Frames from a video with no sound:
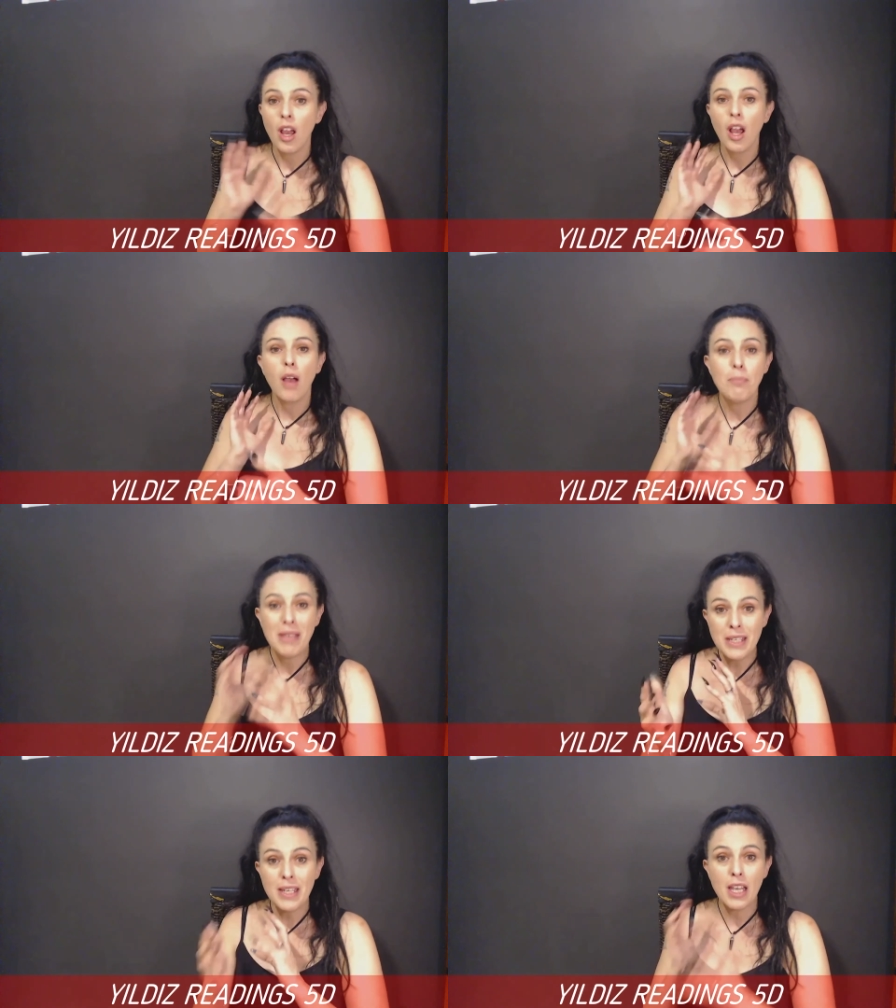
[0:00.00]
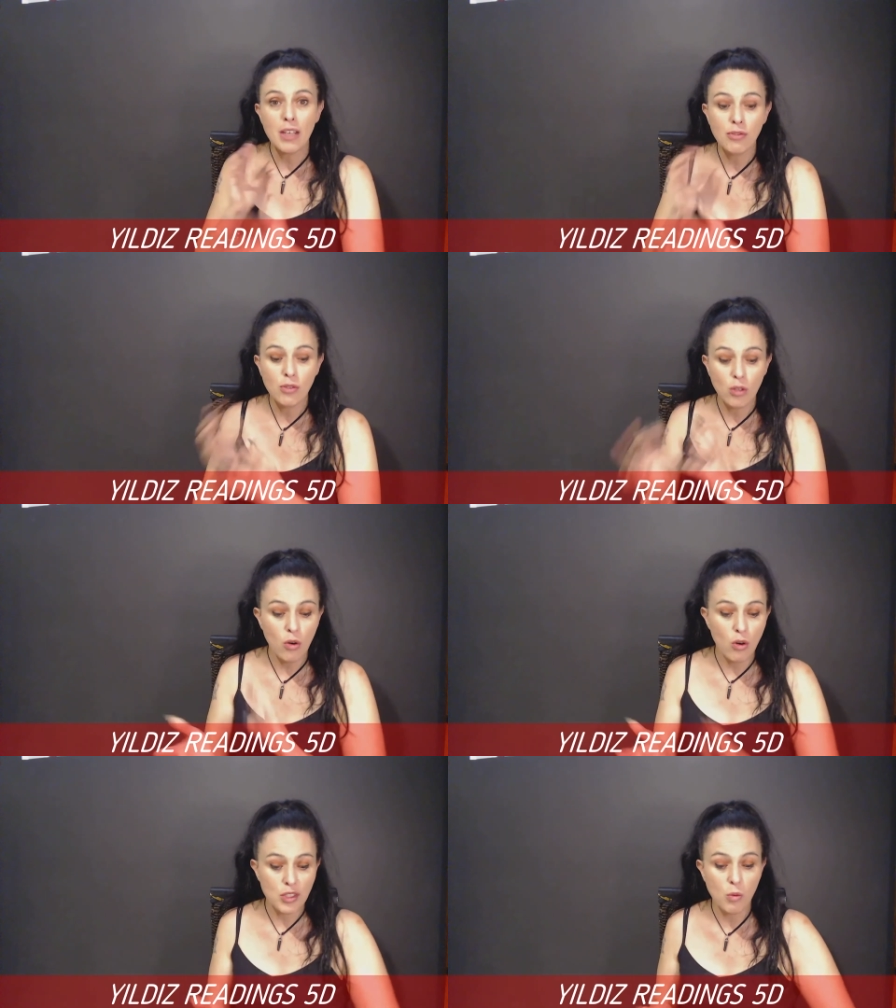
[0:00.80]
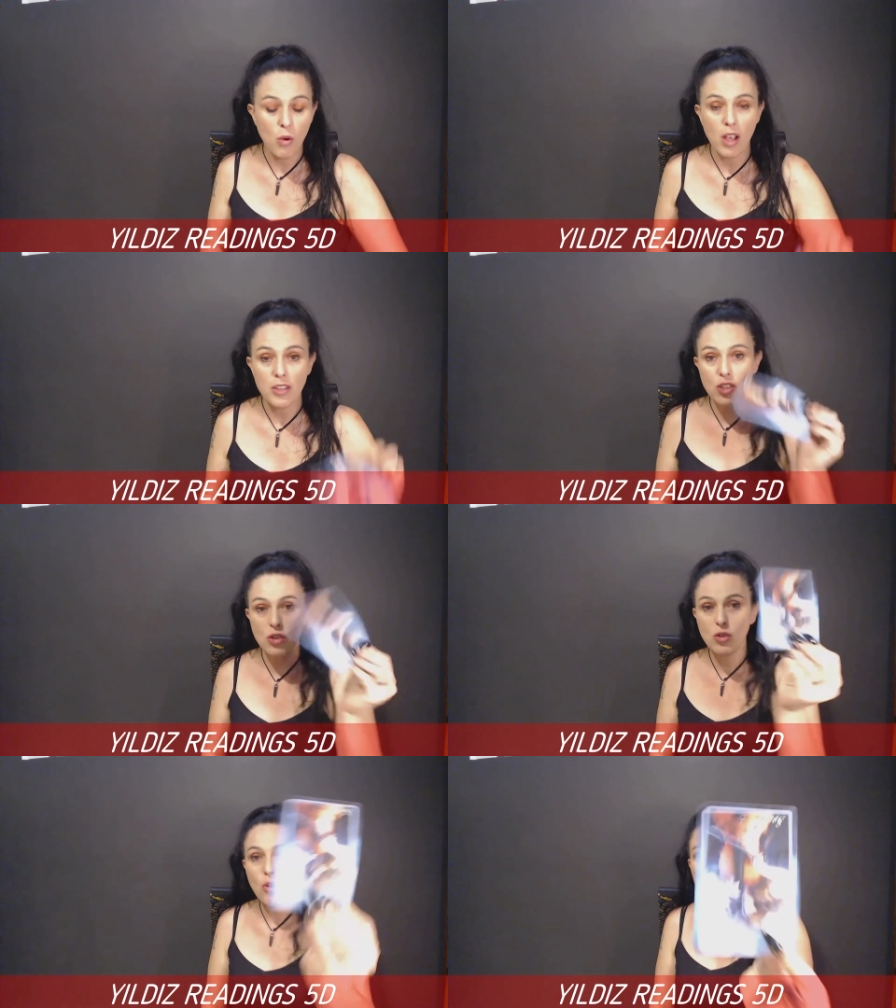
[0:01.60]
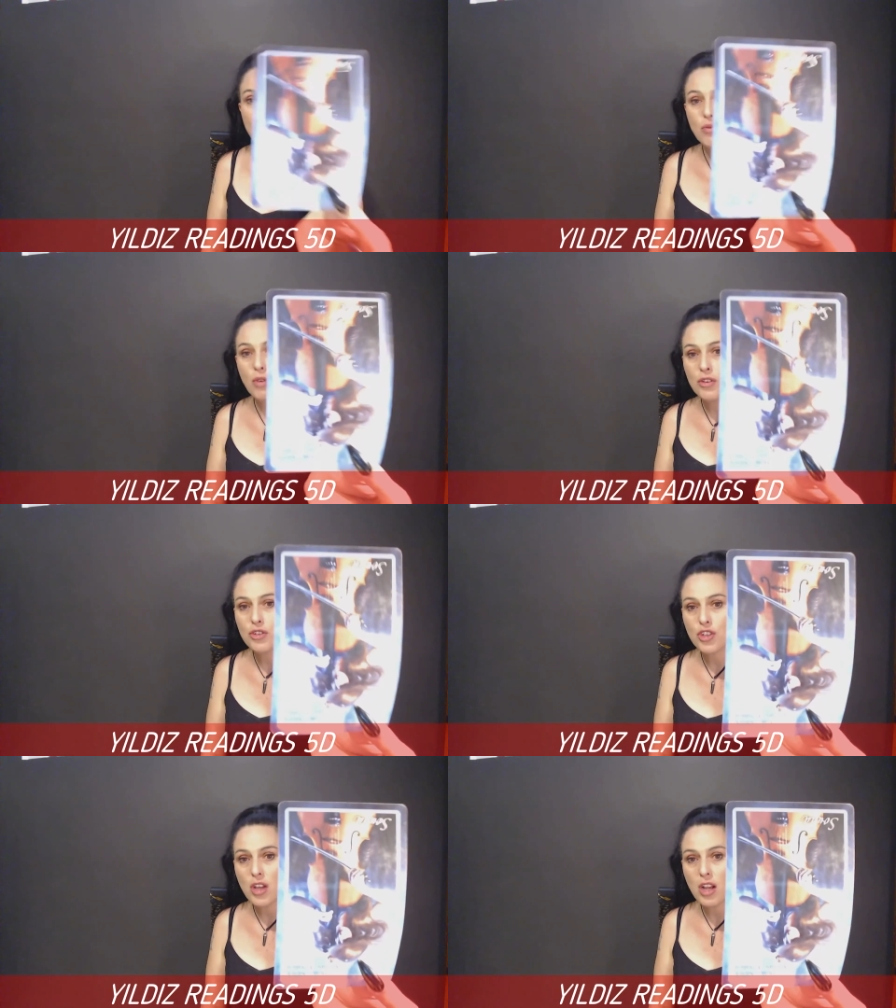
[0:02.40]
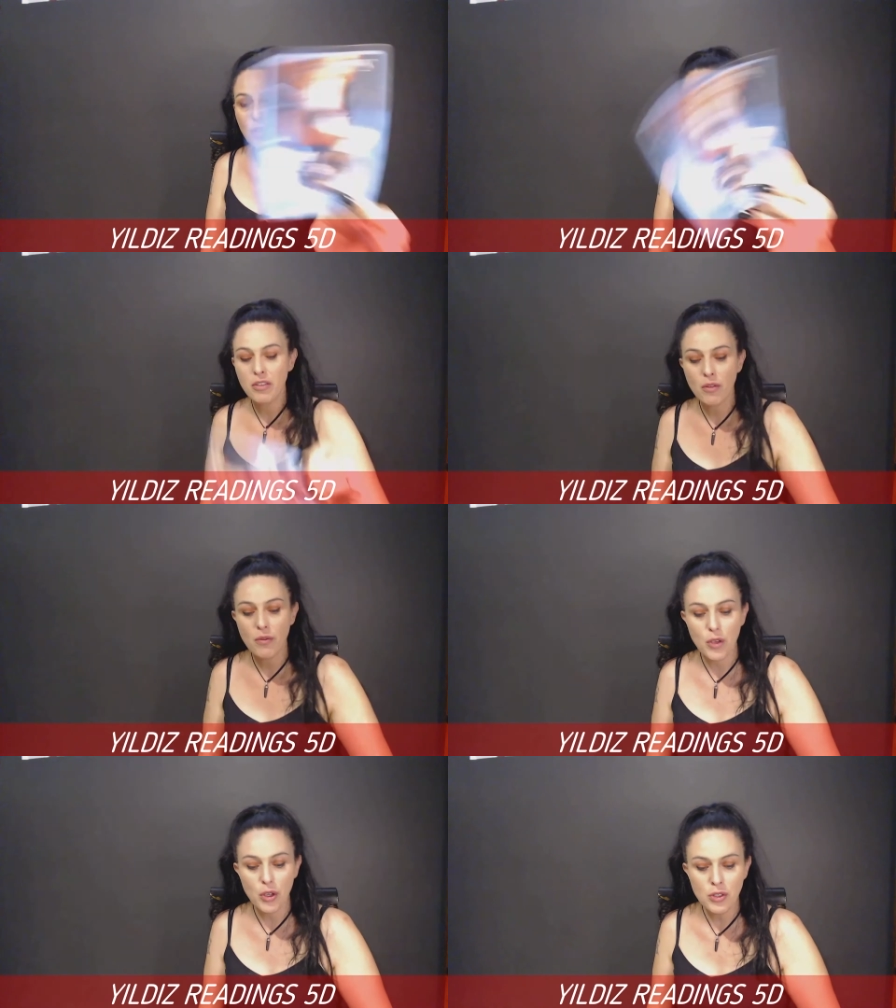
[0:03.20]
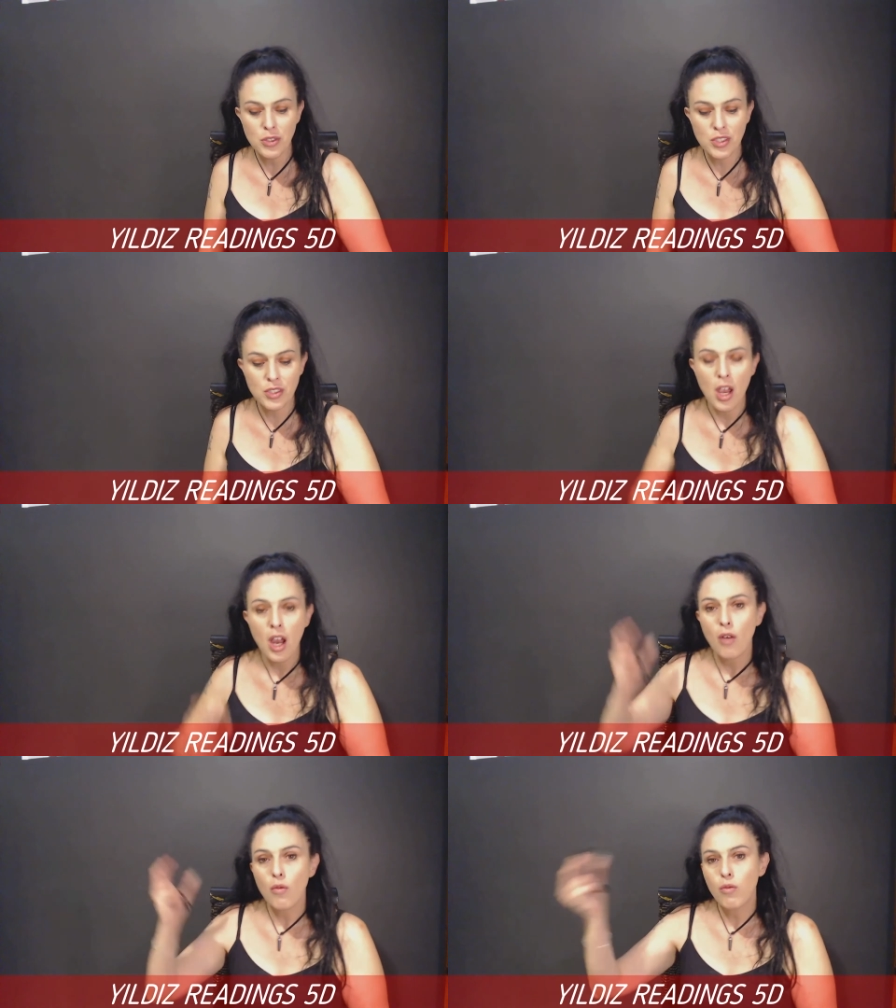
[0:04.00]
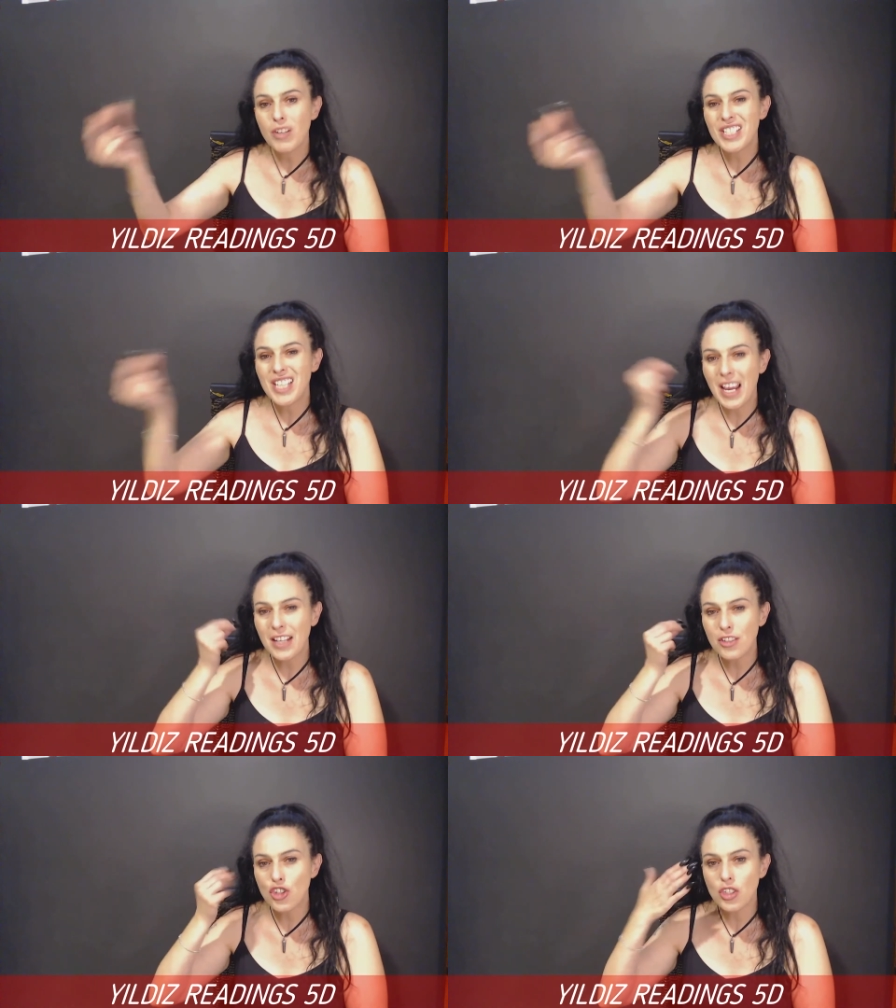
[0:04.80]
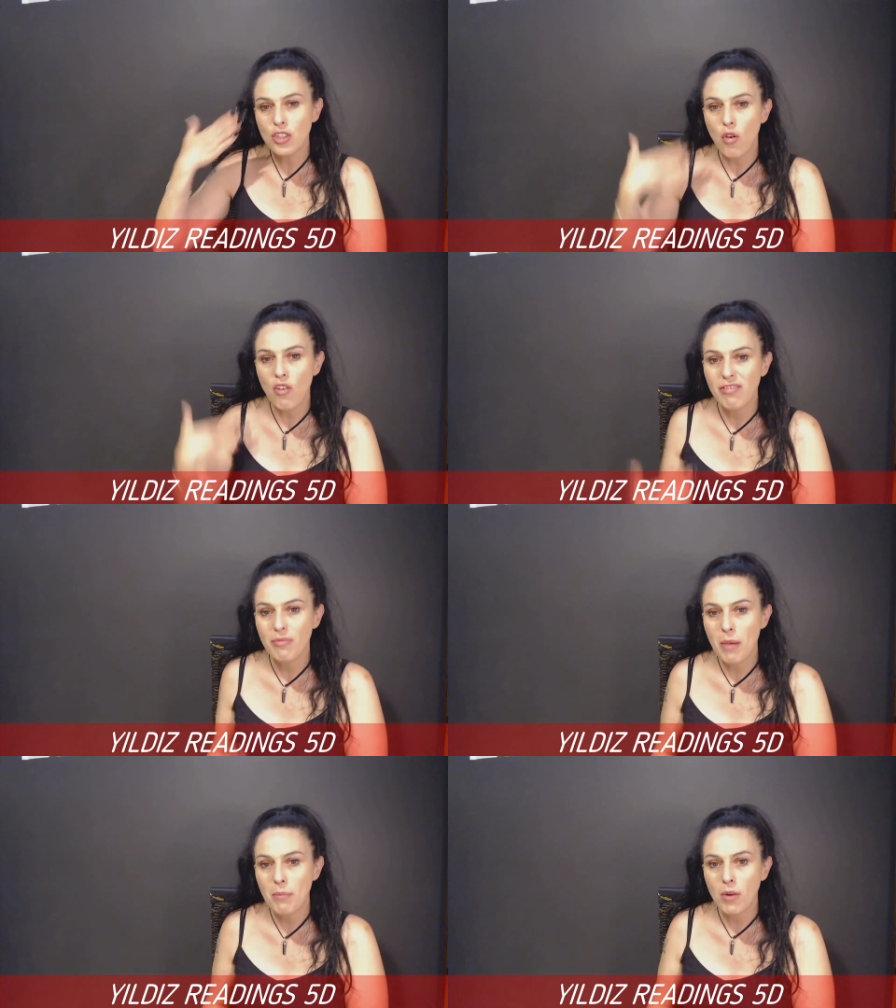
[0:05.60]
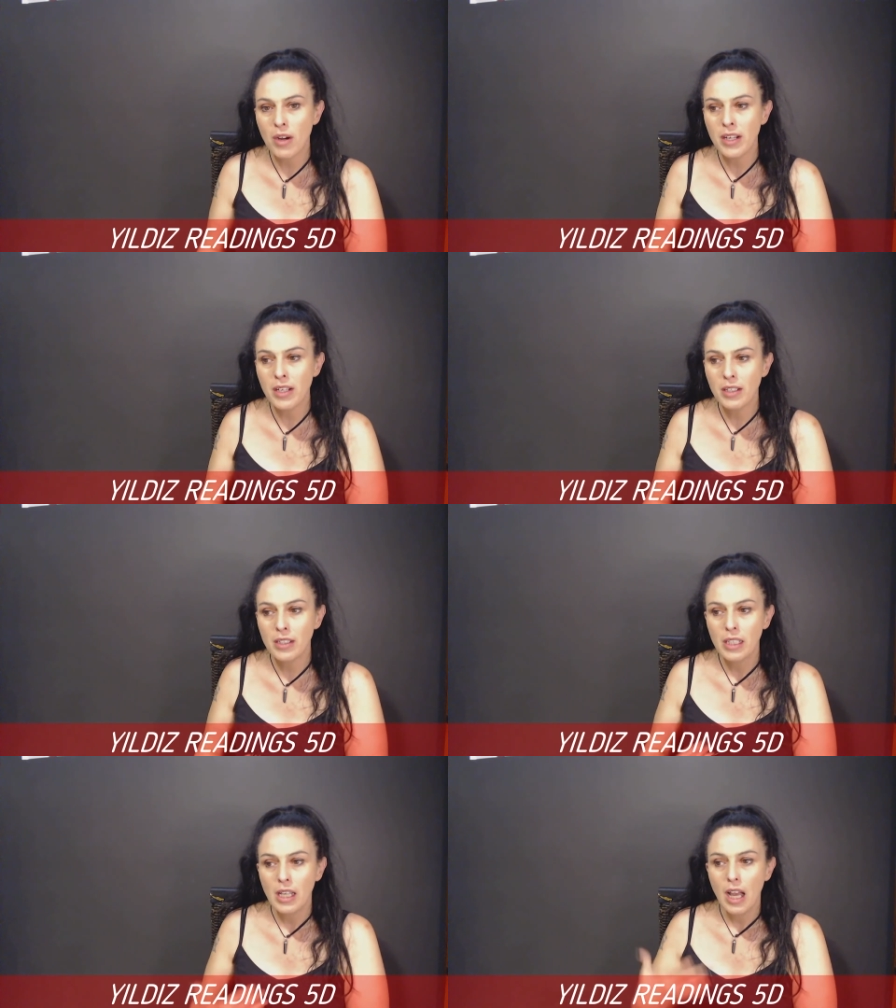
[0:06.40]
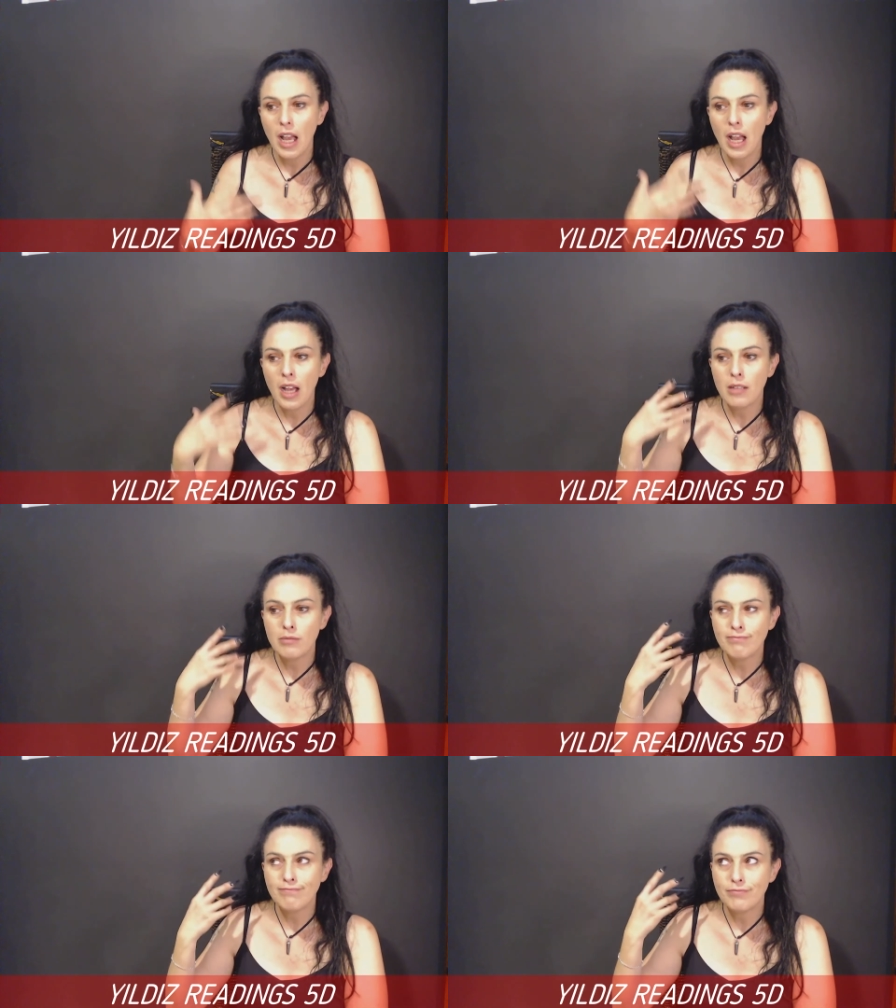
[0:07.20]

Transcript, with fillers: be careful across wise. You got throat chakra in reverse, retention of memory, um,